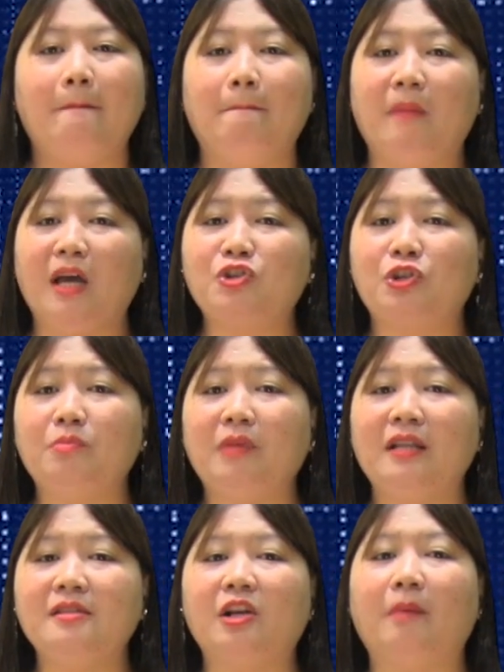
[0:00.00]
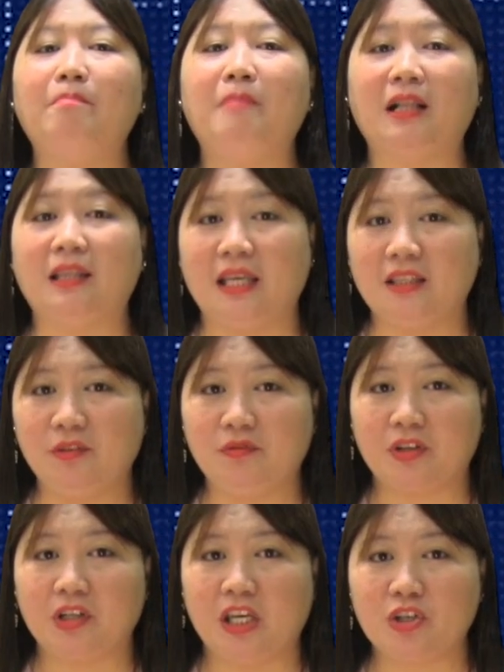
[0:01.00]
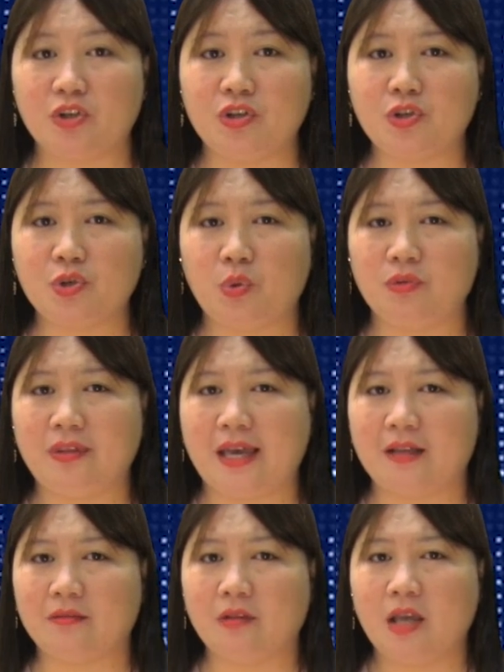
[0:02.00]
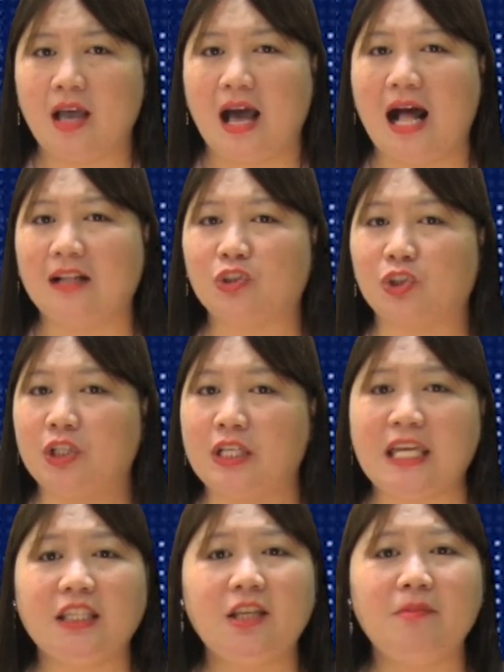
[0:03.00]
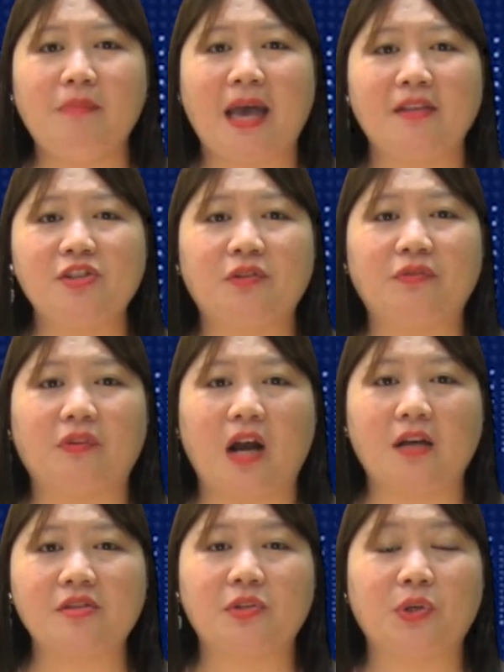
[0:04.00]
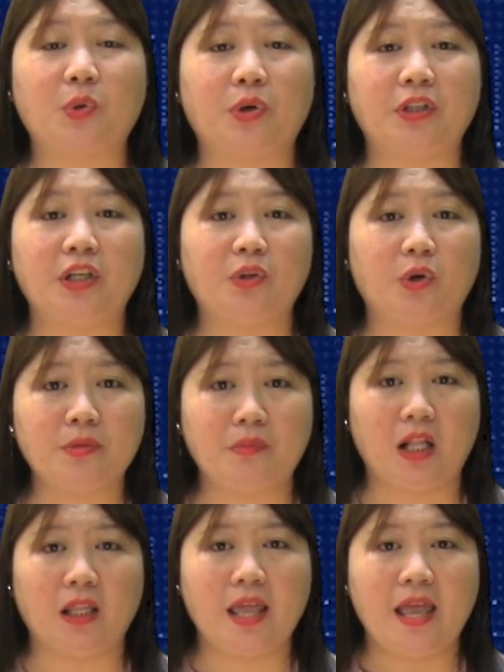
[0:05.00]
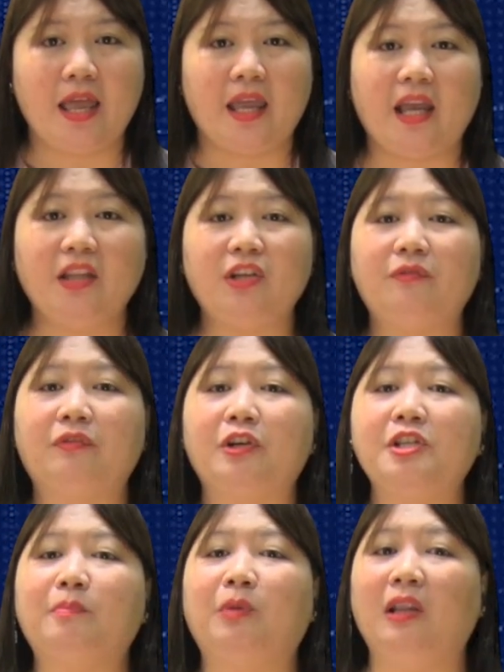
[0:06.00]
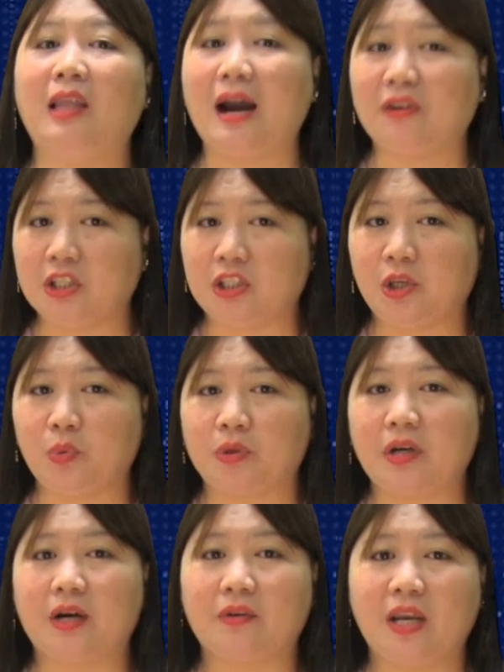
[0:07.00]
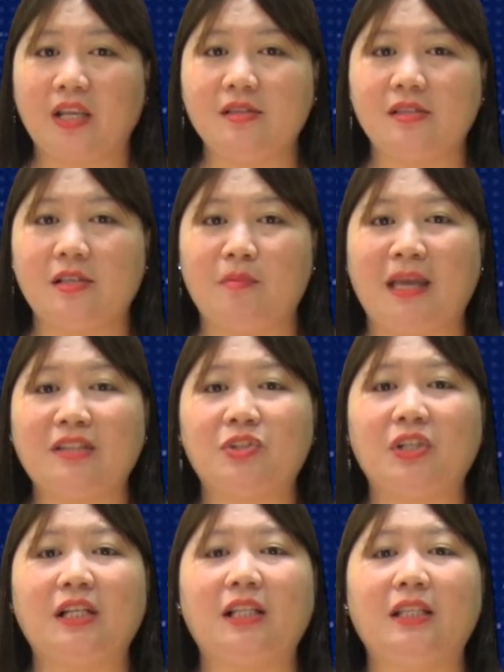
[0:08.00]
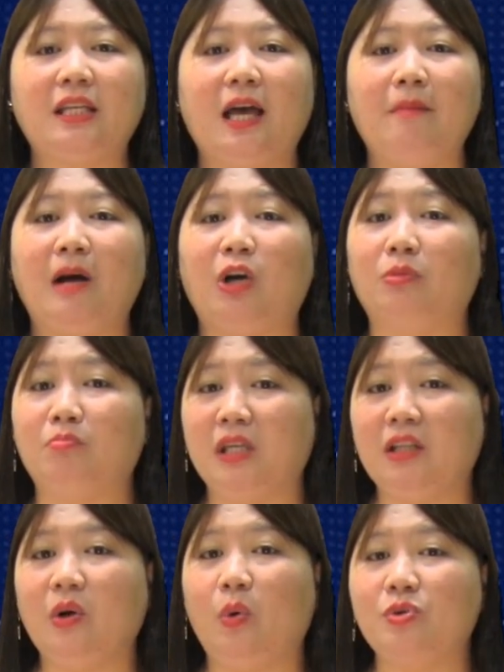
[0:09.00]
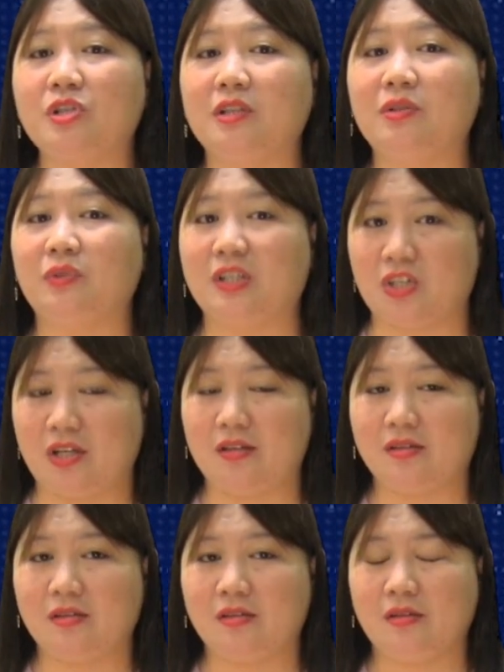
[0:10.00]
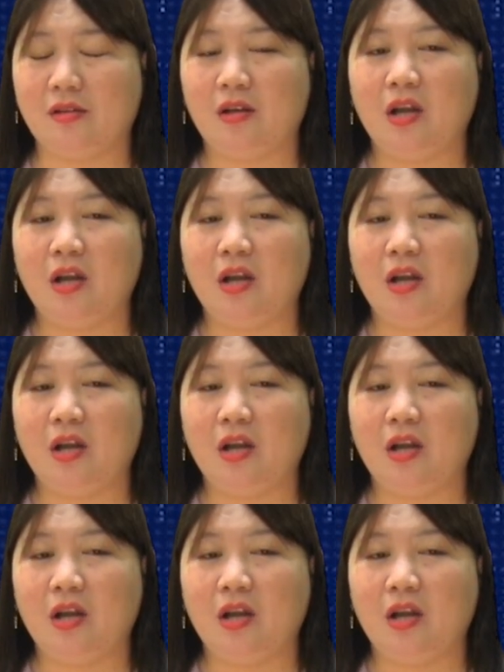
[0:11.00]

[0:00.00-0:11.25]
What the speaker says: measurements of magnetic variation showed that alternating bands of rocks recording normal and reverse polarity were arranged symmetrically about mid-ocean ridges.